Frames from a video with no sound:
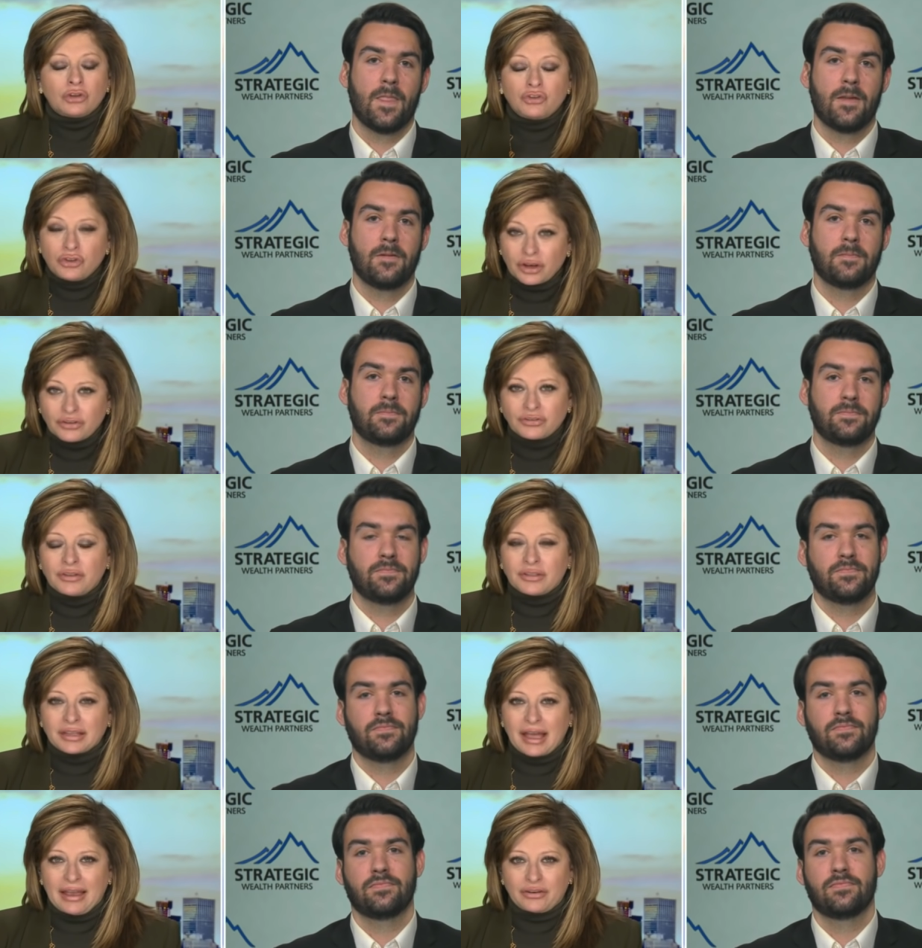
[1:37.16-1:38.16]
Speaker 1: just in
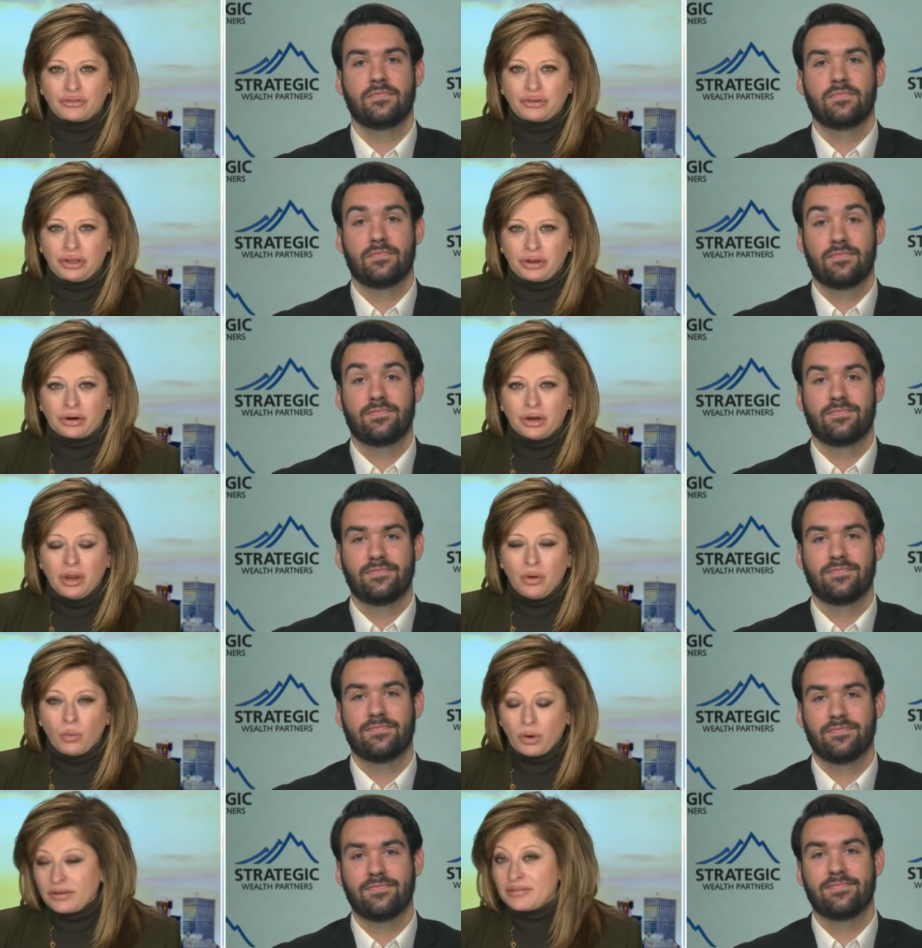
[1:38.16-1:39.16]
the last year.
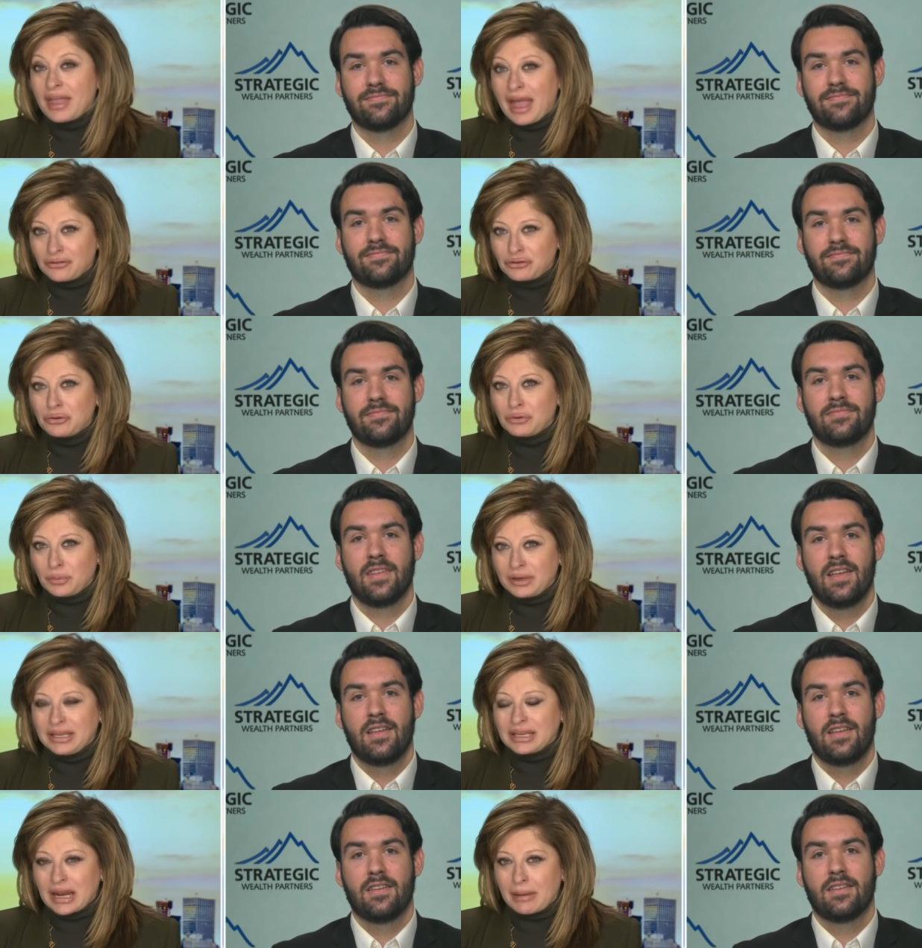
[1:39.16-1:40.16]
What does that do to an
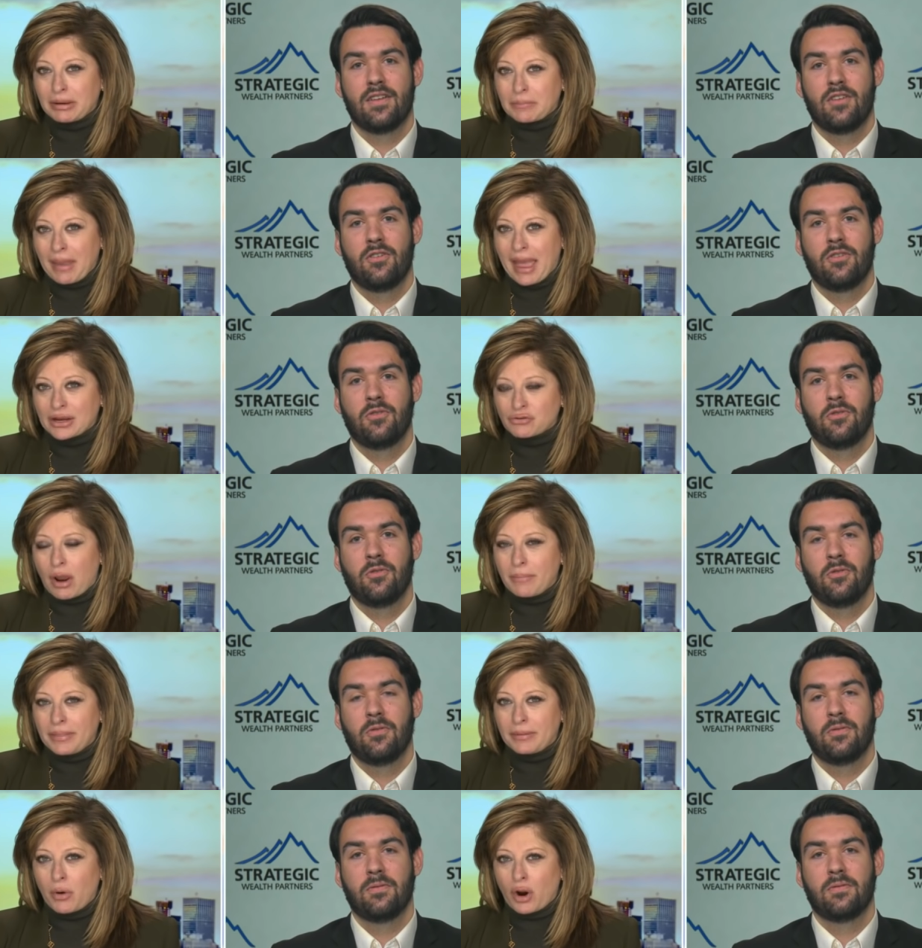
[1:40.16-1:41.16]
economic backdrop
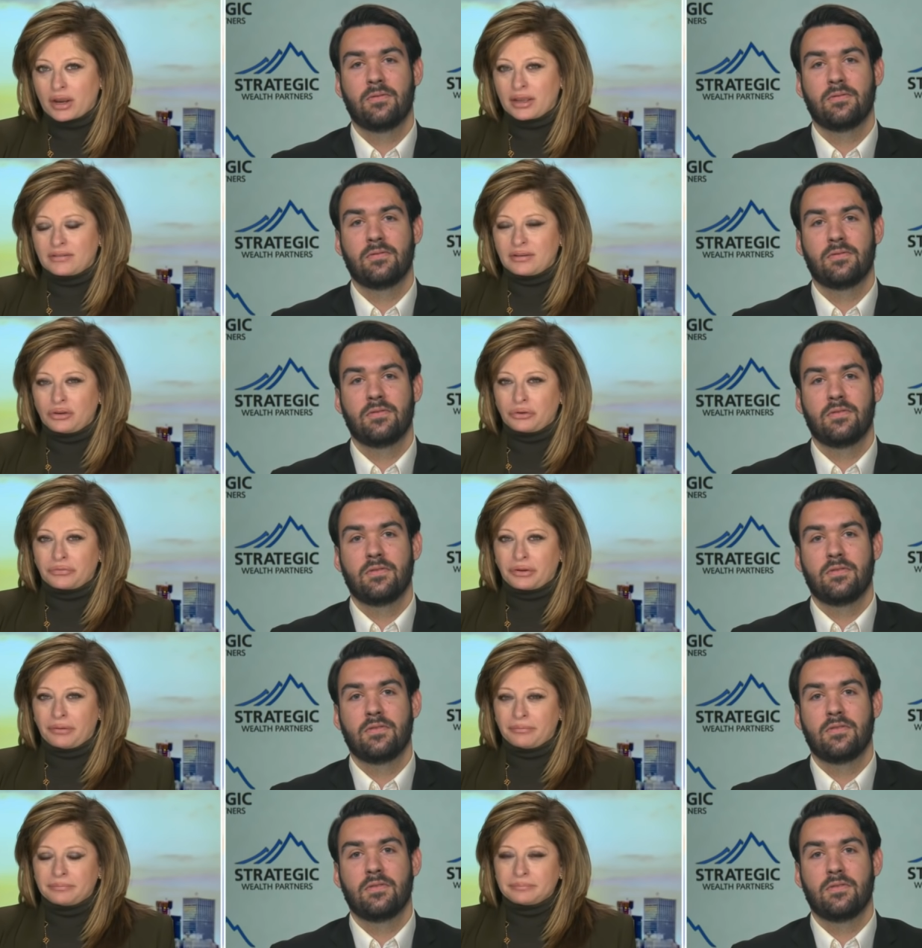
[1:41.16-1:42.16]
in the markets, in your
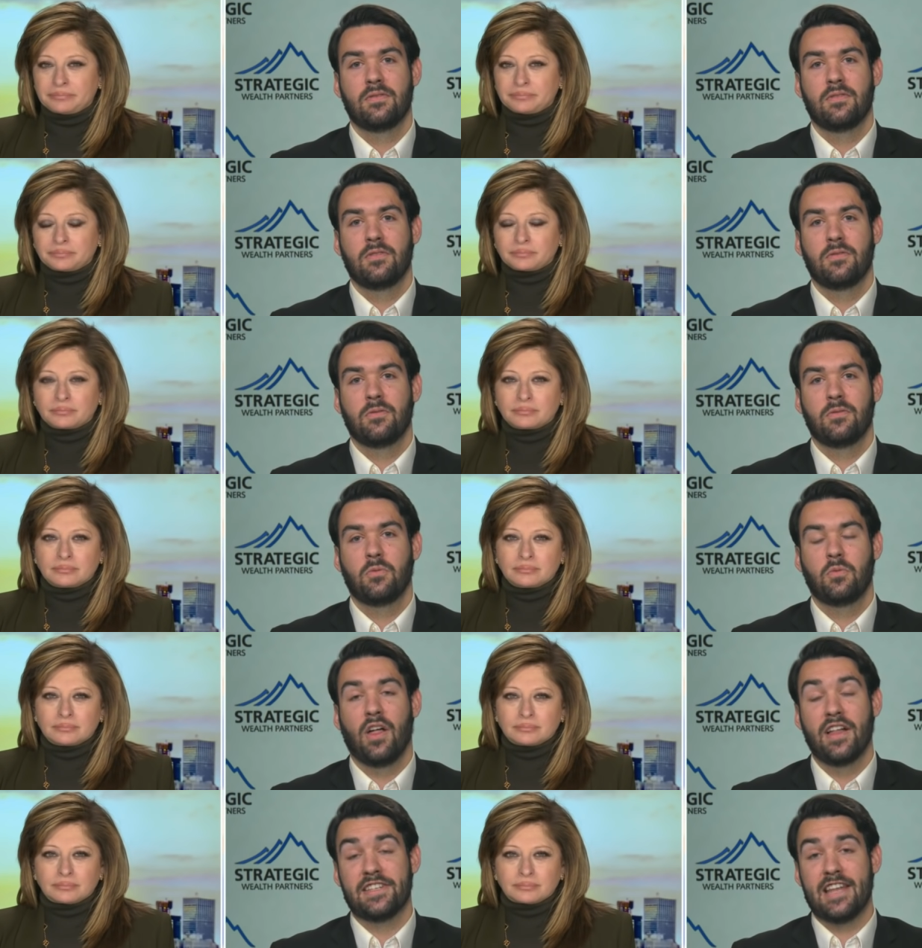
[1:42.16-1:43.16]
view?
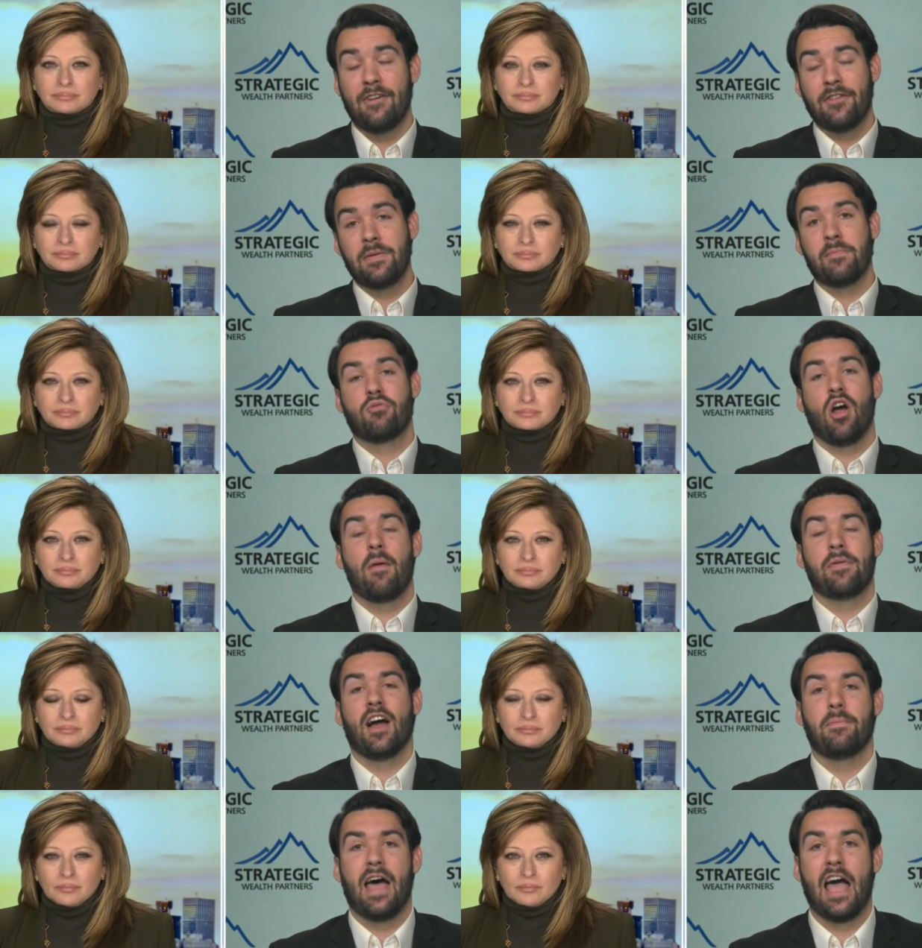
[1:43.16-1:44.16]
Speaker 2: Well, it's definitely been
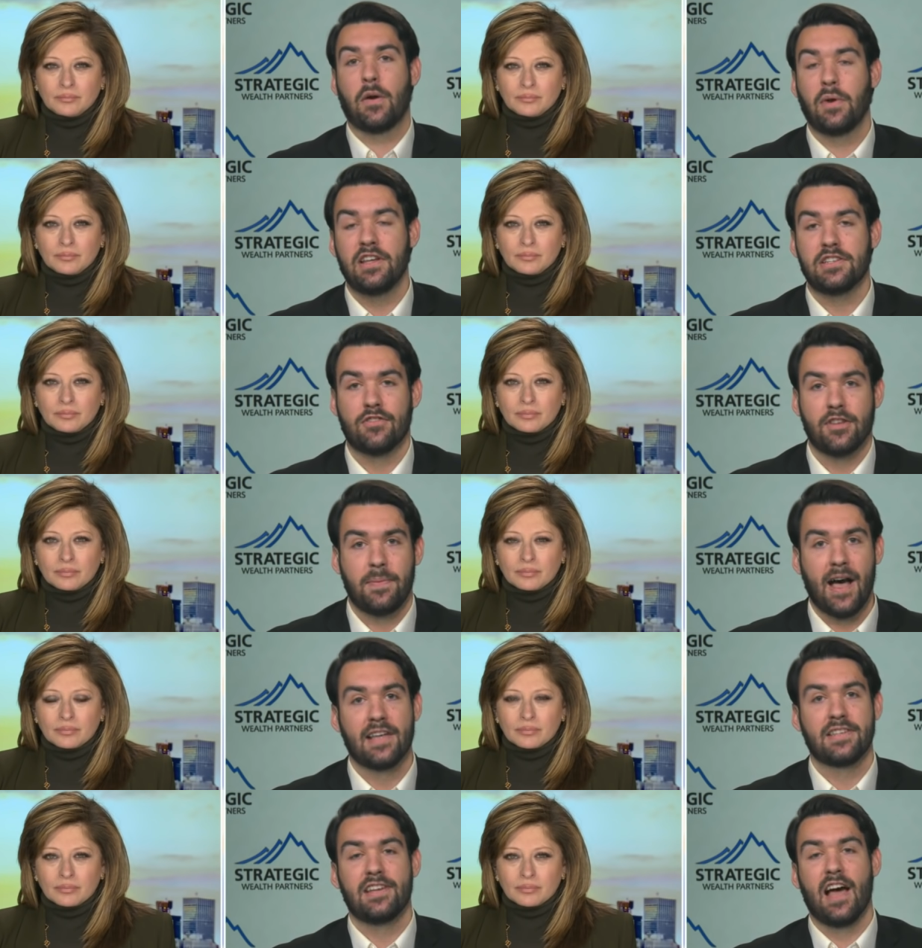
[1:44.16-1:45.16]
propping up equities over the
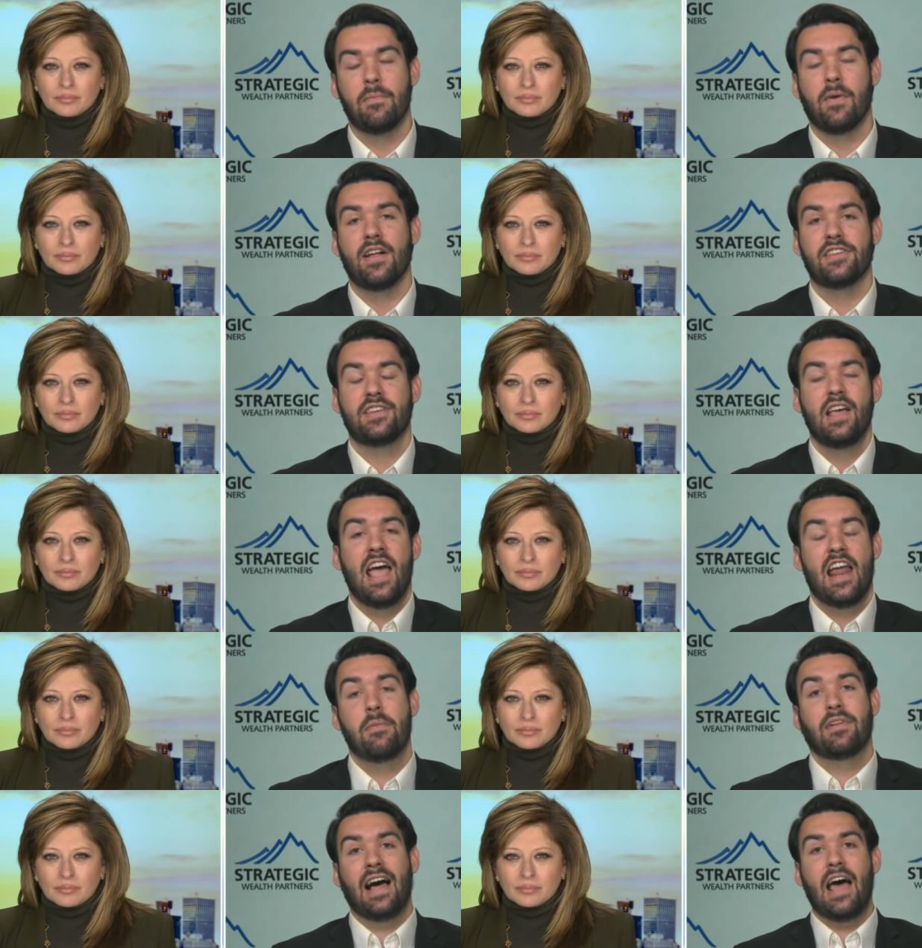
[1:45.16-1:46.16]
past nine months,
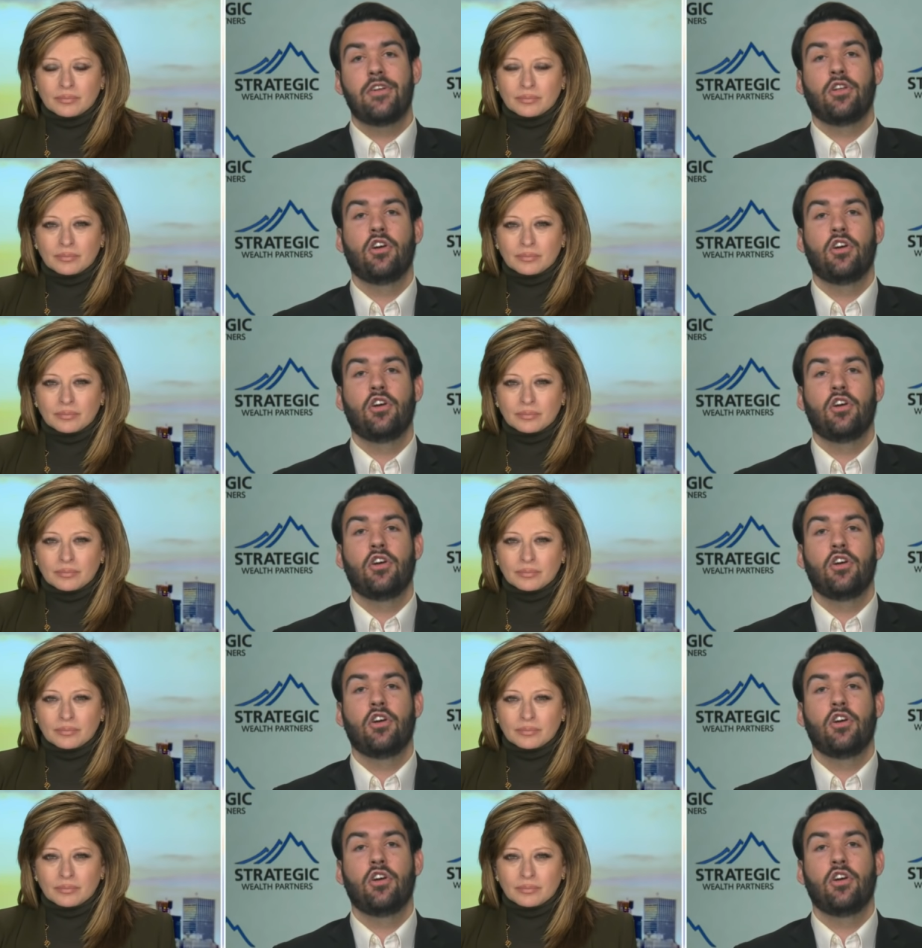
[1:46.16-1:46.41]
and I'm glad they're